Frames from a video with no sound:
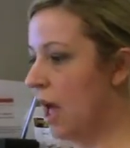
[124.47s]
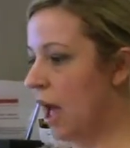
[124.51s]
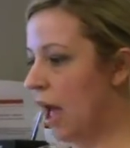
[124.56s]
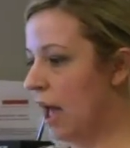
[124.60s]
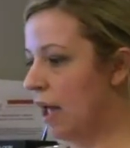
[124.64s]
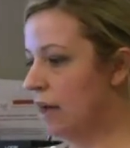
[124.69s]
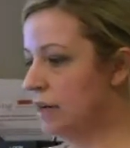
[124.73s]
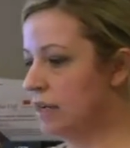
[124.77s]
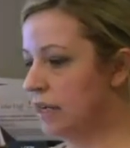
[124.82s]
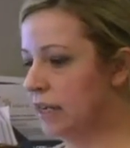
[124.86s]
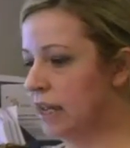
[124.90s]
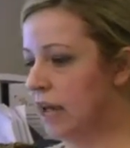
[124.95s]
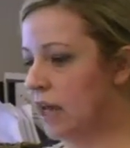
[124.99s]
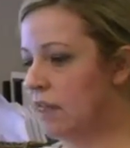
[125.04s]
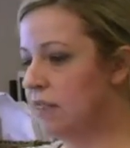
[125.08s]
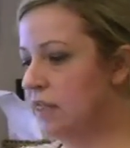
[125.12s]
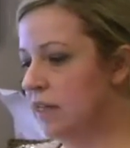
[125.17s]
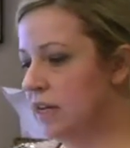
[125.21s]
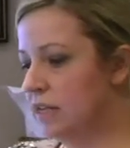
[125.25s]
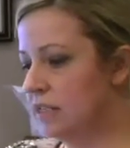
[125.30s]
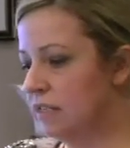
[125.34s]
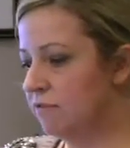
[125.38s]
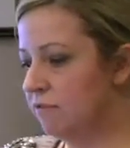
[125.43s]
And
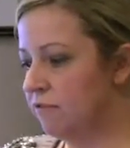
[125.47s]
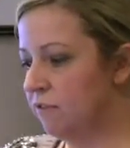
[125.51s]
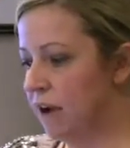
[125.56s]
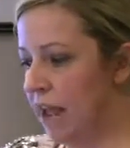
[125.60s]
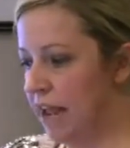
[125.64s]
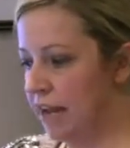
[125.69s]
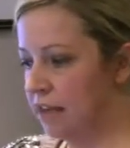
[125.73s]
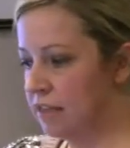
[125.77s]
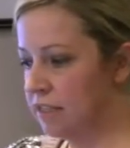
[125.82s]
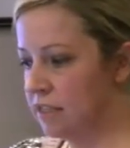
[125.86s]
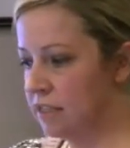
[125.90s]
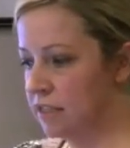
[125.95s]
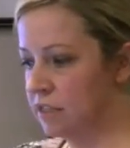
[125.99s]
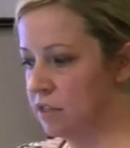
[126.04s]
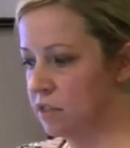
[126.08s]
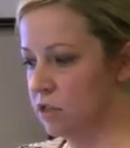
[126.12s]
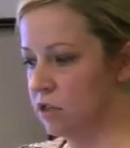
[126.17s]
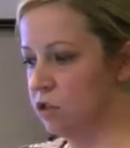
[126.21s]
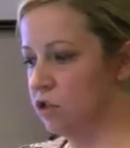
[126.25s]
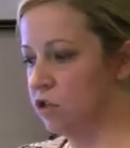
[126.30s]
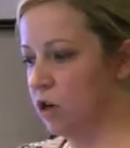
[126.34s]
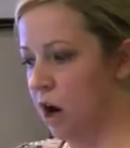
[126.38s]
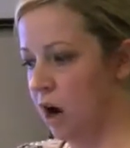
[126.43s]
again, this flexes
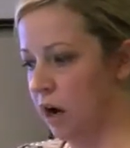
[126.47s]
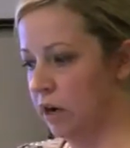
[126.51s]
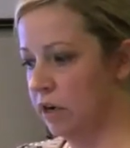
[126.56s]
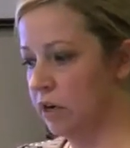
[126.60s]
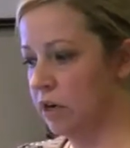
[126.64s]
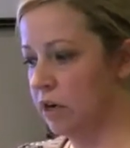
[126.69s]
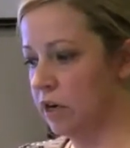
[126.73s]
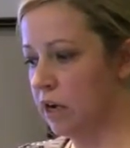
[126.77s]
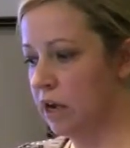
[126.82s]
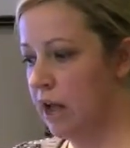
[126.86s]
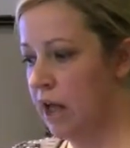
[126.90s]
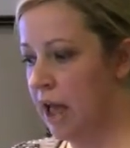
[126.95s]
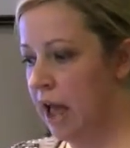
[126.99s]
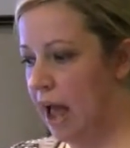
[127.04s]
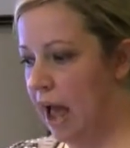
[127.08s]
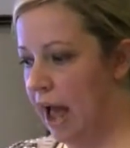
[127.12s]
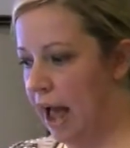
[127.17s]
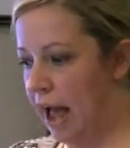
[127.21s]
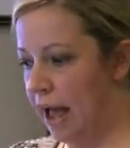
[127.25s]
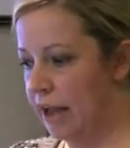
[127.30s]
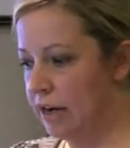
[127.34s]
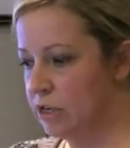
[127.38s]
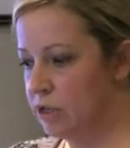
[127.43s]
the trunk
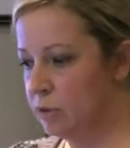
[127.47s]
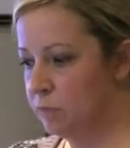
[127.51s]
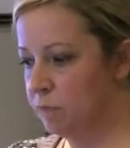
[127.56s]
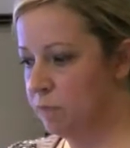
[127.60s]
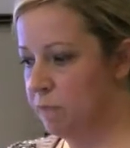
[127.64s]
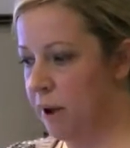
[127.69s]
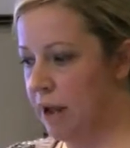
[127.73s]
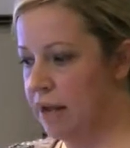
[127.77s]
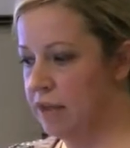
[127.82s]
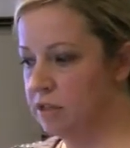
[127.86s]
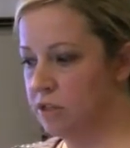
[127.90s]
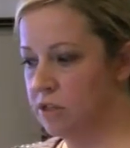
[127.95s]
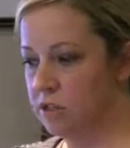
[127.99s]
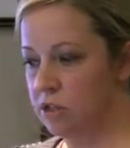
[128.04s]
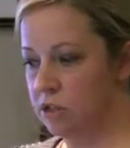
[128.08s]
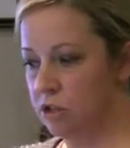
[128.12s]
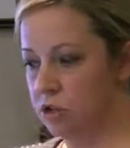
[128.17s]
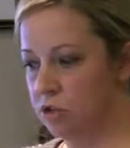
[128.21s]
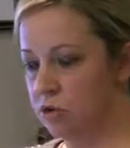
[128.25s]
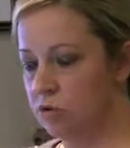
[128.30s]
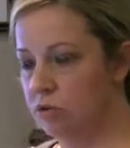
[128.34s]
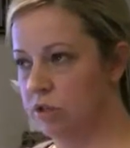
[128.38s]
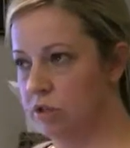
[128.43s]
and bends the
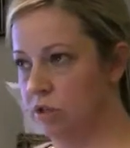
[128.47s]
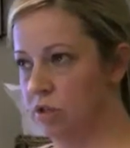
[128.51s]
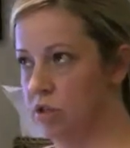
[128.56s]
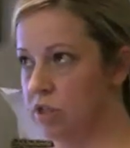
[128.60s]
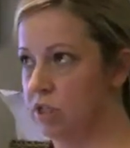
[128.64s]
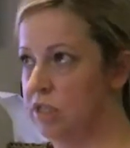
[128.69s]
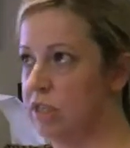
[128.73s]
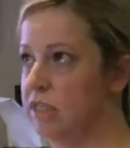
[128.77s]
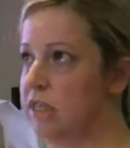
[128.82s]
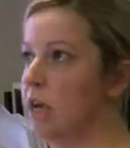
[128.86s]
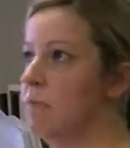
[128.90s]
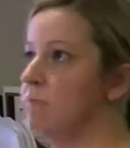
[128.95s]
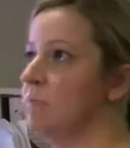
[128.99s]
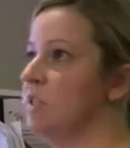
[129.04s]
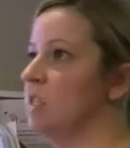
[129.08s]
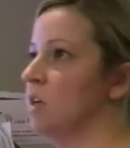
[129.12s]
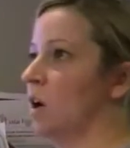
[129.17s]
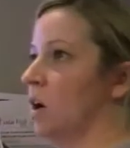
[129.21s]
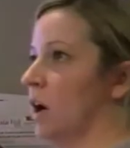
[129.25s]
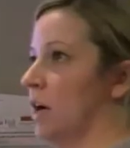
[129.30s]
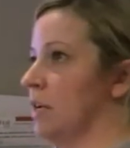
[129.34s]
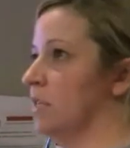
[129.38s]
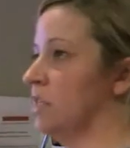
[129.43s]
torso to the same
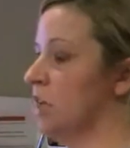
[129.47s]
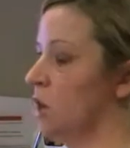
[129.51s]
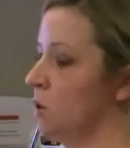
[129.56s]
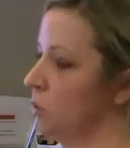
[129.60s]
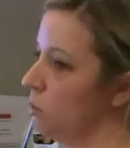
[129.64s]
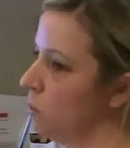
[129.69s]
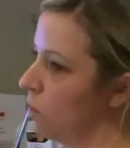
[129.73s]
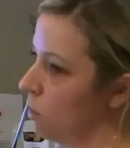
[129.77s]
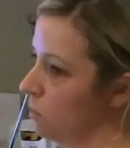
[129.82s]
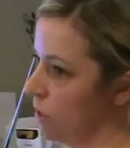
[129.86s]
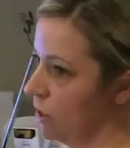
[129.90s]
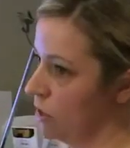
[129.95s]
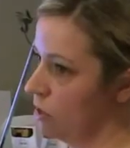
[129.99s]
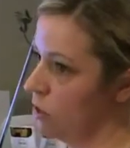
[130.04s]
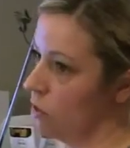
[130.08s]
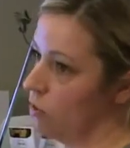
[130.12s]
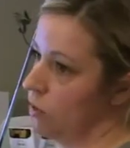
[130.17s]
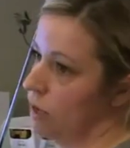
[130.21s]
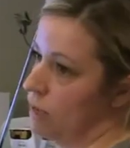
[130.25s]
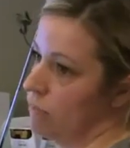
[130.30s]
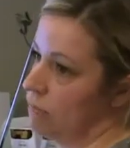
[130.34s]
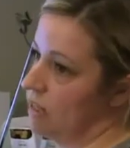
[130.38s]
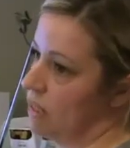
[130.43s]
side, so what we'd
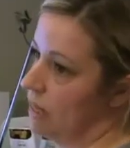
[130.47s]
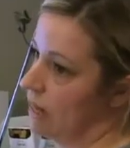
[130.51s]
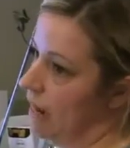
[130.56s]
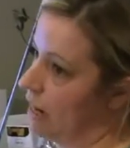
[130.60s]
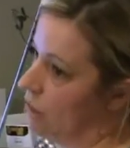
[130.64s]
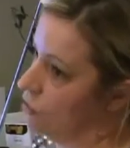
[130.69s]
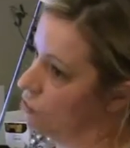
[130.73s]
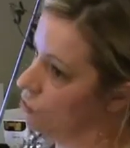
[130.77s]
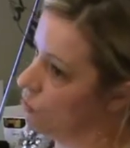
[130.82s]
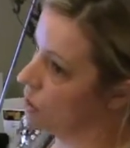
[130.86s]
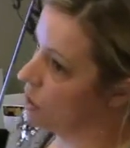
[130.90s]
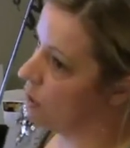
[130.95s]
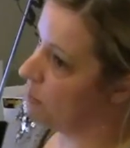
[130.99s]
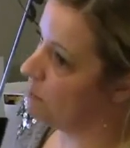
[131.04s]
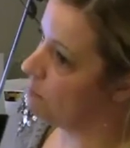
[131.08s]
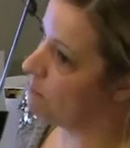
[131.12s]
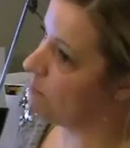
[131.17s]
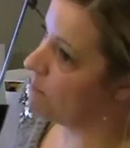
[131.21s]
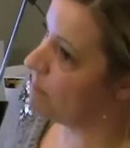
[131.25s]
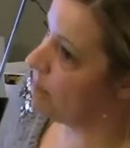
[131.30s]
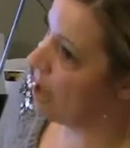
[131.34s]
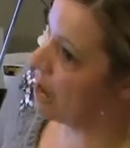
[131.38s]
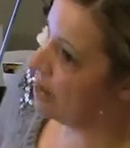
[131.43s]
call ipsilateral, so it
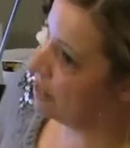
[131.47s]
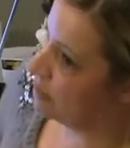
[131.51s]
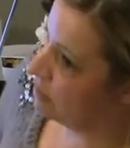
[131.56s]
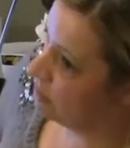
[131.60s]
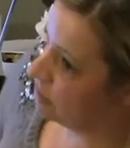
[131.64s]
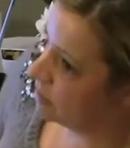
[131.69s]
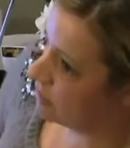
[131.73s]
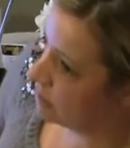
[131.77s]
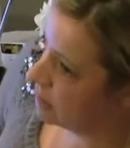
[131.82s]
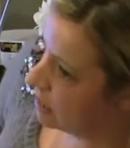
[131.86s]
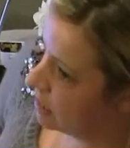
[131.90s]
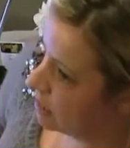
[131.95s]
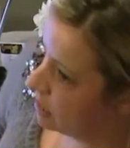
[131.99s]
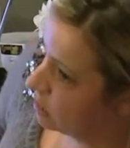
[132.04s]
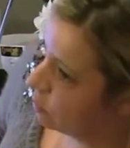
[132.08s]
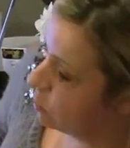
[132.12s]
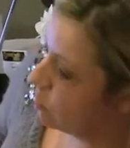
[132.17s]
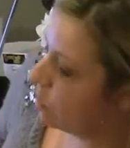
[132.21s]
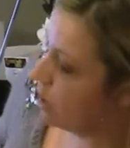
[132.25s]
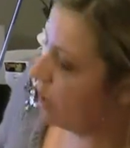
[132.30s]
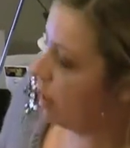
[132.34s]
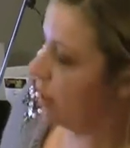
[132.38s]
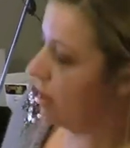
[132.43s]
bends
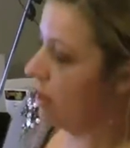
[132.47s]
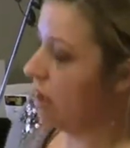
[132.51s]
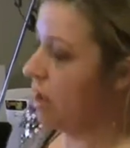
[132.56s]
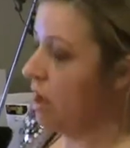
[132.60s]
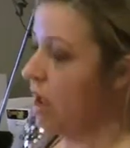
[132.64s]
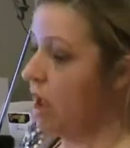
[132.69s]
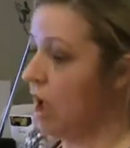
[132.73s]
this way,